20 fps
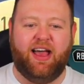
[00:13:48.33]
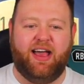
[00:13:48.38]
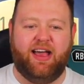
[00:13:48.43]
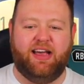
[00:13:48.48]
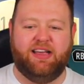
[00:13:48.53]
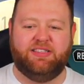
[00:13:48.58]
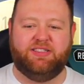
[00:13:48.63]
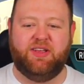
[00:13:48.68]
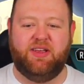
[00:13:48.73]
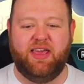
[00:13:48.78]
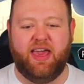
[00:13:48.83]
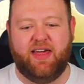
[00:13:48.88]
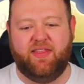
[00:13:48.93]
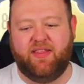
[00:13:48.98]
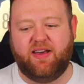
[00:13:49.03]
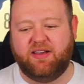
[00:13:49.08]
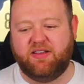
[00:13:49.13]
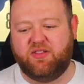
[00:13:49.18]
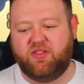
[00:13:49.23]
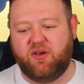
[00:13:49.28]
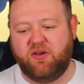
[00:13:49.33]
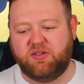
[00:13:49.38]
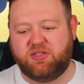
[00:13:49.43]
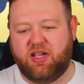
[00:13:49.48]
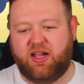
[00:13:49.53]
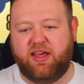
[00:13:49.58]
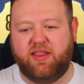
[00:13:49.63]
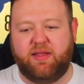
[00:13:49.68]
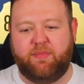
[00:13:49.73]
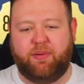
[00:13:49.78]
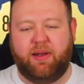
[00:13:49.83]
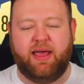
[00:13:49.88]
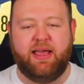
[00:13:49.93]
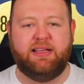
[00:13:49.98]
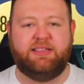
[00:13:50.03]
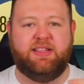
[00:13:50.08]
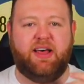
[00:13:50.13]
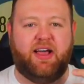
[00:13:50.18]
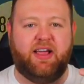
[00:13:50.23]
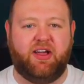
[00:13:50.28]
Uh, so yeah, that, those are like the
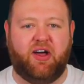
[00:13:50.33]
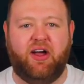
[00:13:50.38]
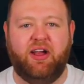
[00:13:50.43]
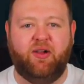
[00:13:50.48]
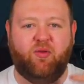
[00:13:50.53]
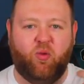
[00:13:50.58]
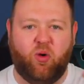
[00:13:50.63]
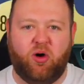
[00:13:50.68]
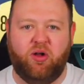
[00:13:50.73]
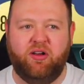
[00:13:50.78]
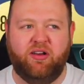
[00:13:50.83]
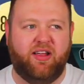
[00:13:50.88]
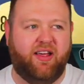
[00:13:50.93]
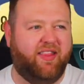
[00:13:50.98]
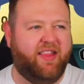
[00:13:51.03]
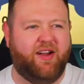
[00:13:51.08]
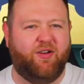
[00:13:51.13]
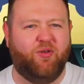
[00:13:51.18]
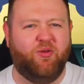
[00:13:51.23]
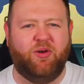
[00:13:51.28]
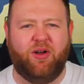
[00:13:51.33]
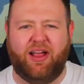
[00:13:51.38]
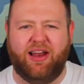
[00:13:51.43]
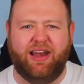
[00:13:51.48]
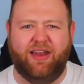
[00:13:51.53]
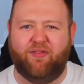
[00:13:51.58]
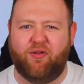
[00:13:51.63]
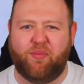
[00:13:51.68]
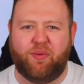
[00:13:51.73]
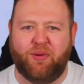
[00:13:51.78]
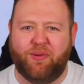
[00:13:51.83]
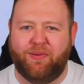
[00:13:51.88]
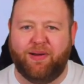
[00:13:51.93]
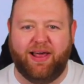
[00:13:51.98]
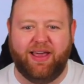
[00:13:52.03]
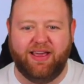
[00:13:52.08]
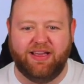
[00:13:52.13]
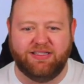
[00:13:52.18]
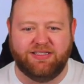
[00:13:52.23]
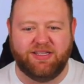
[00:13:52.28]
players that I kind of want, and they're all like Liverpool
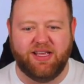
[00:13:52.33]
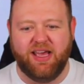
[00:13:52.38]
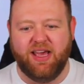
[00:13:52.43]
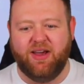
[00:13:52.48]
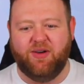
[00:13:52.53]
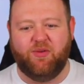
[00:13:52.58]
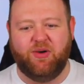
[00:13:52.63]
players,